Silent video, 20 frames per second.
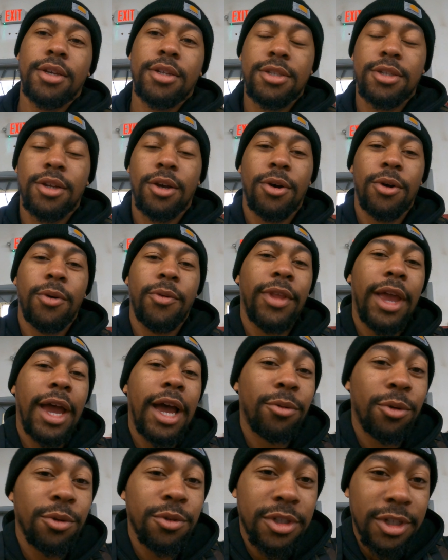So
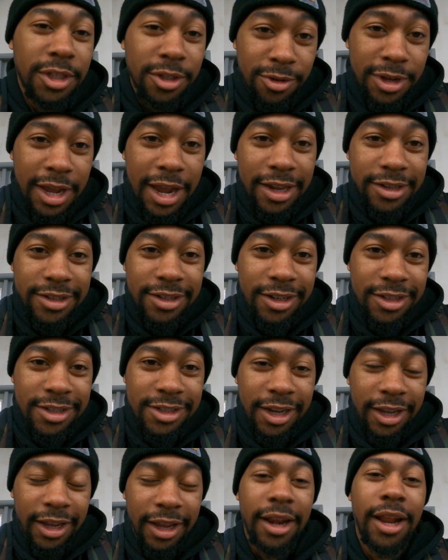I will see you guys in a
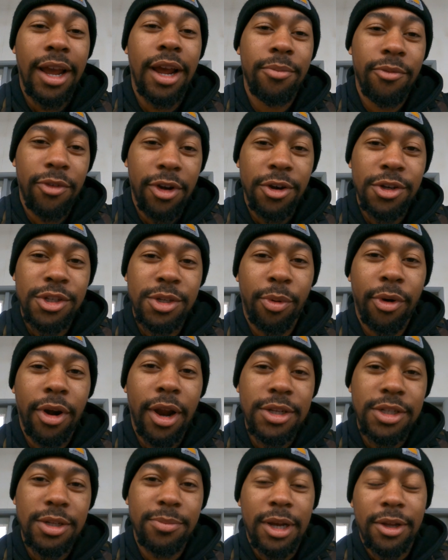second. I'm very
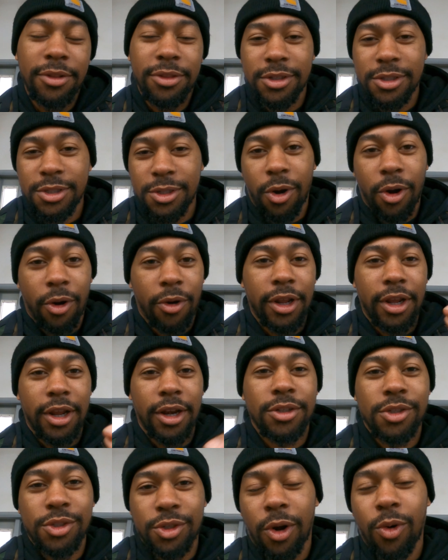surprised about this. They're already
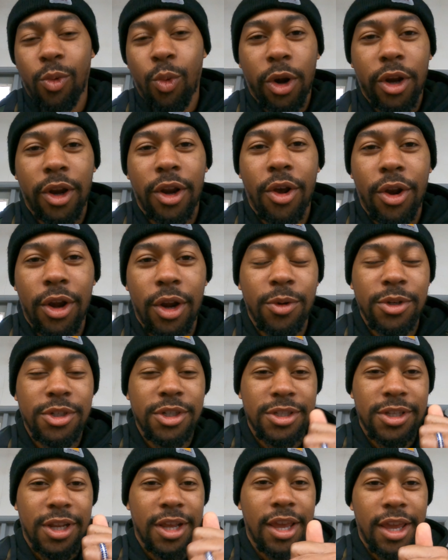going to start working on it, which
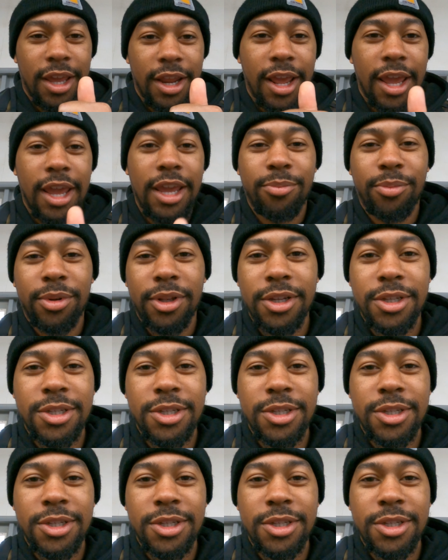is an A+